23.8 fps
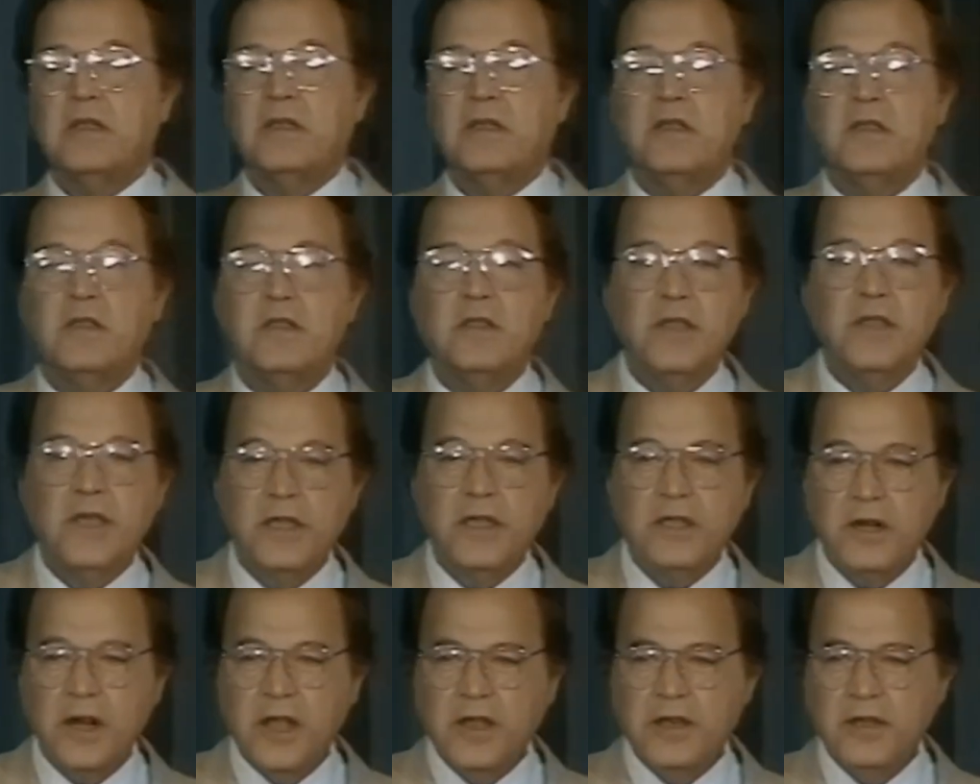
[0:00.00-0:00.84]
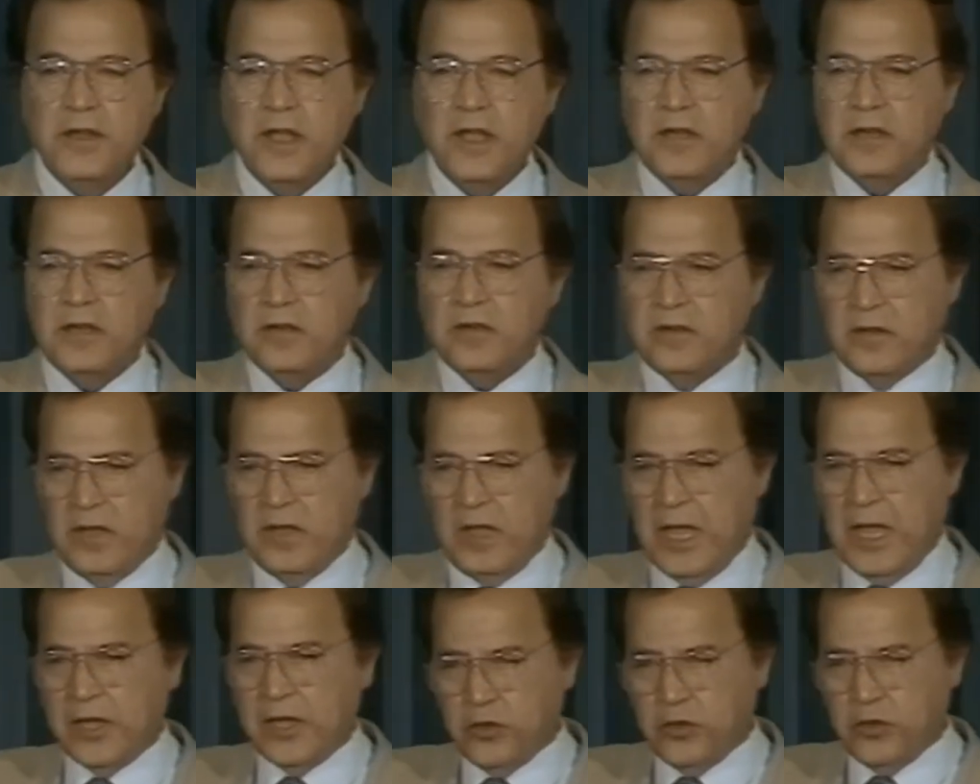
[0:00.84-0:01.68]
the Iranian
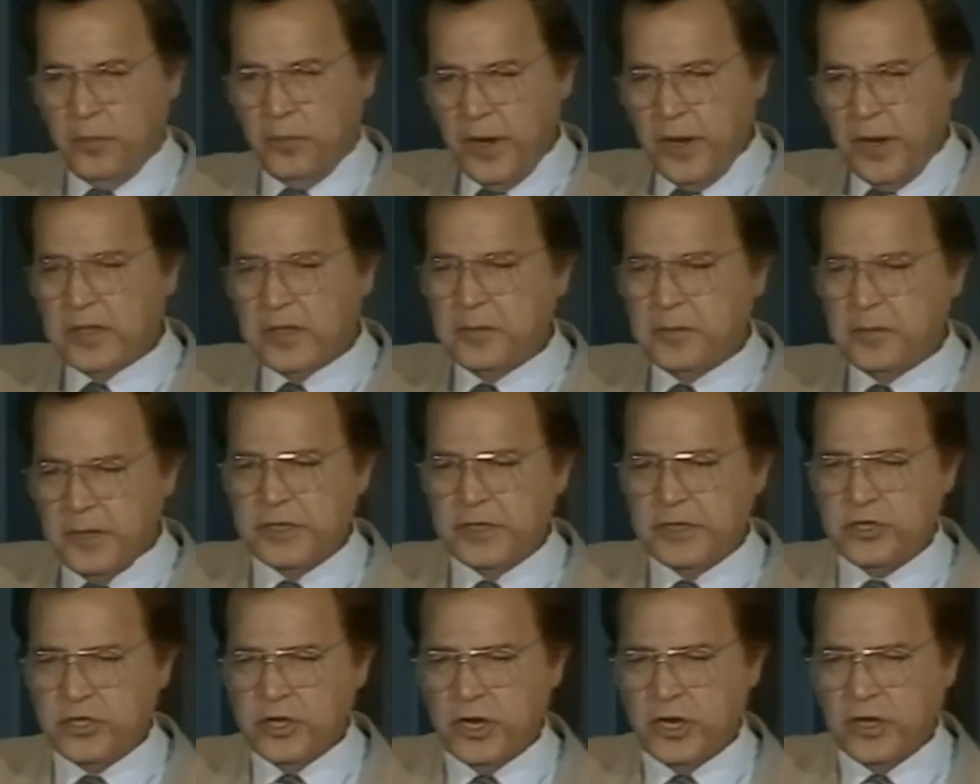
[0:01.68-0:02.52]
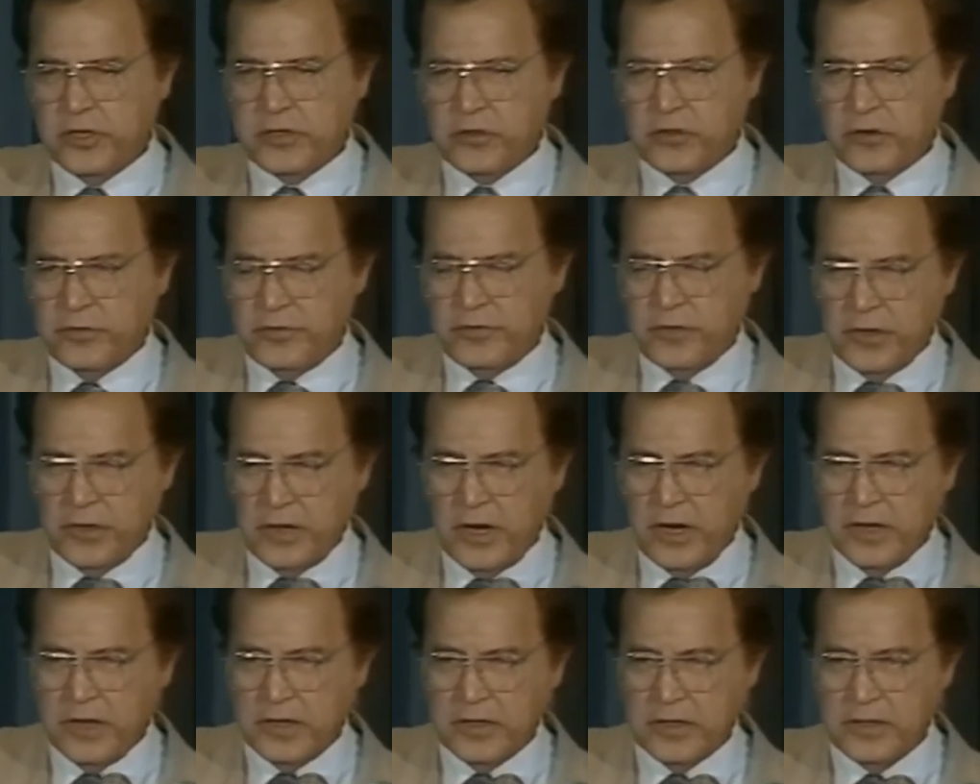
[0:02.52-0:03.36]
occupied big chunks of
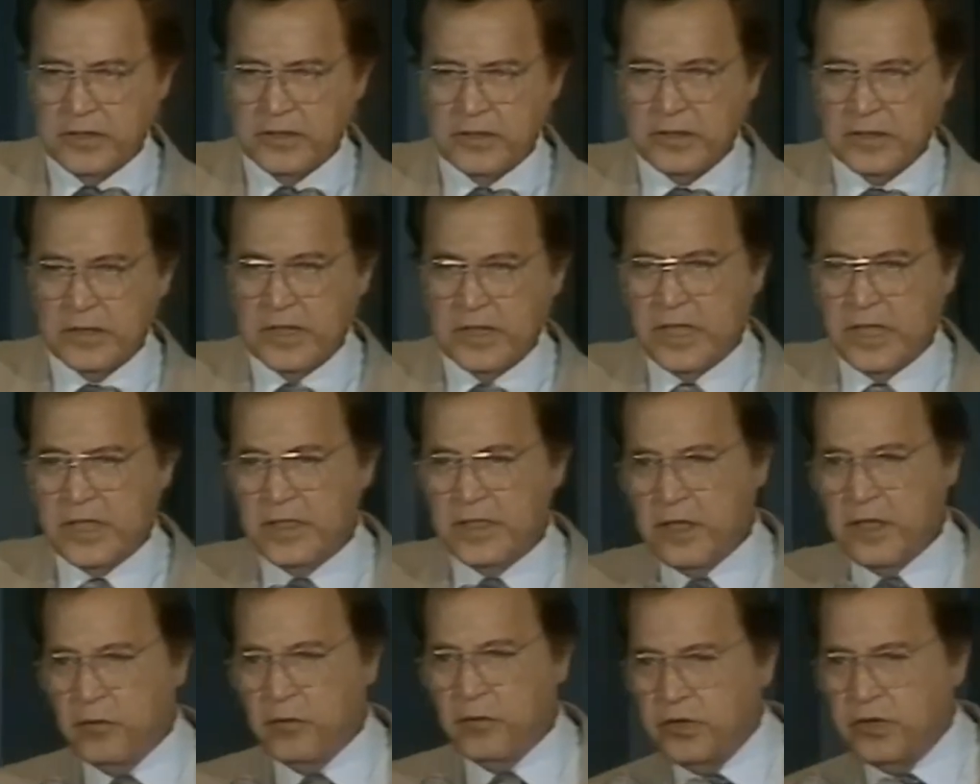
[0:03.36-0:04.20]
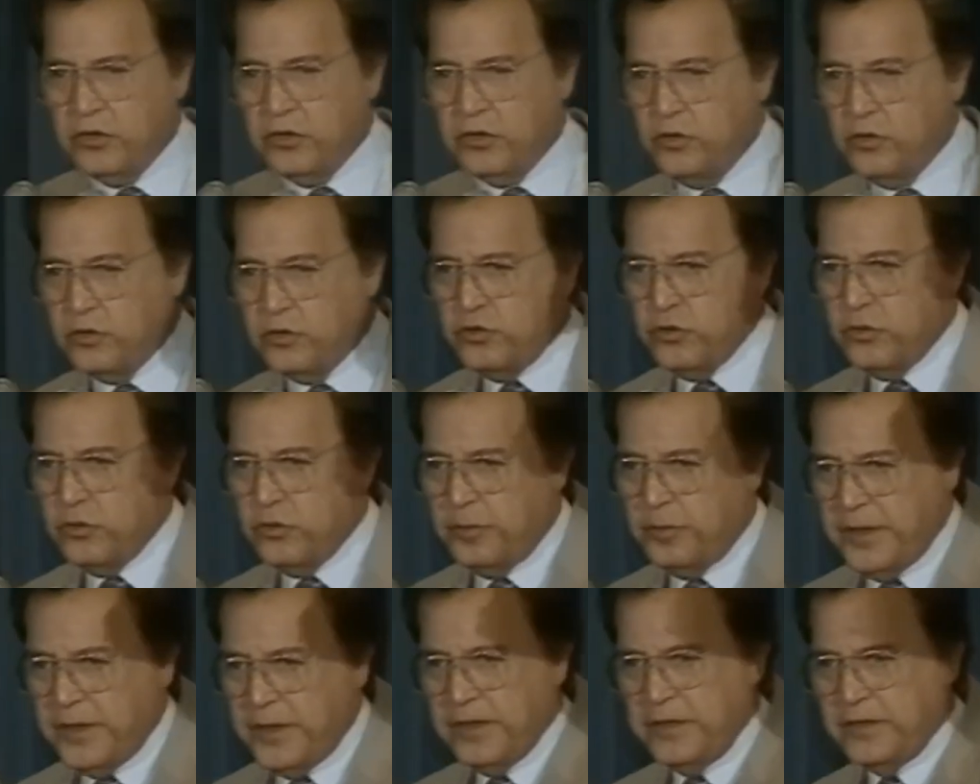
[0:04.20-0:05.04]
Iraq, and they wanted to
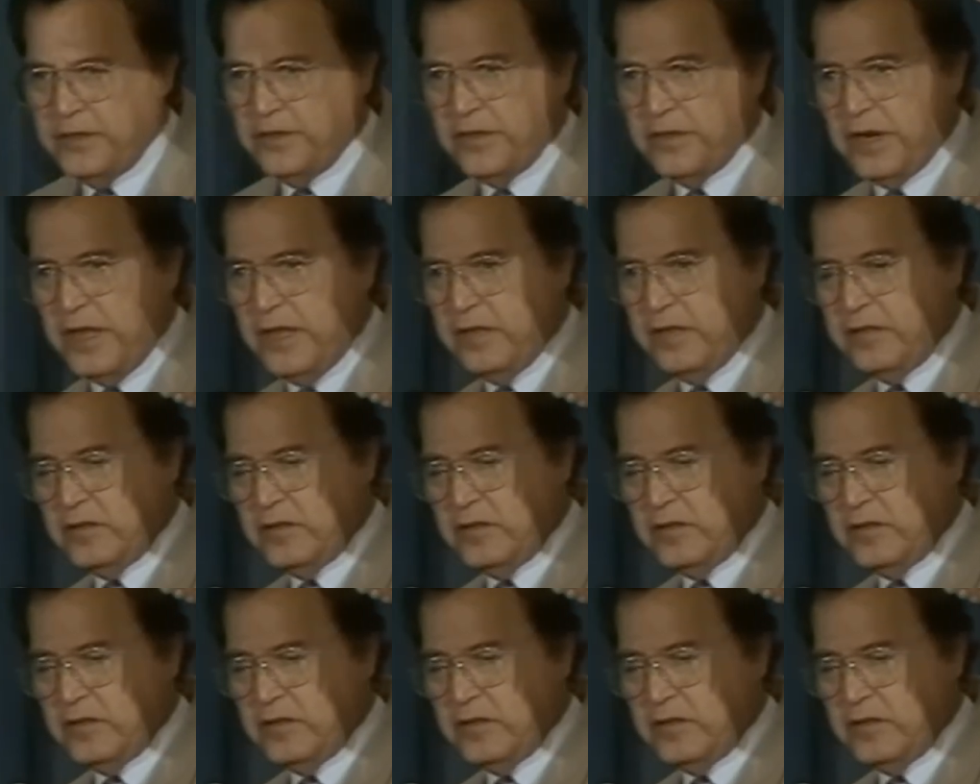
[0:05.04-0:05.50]
penetrate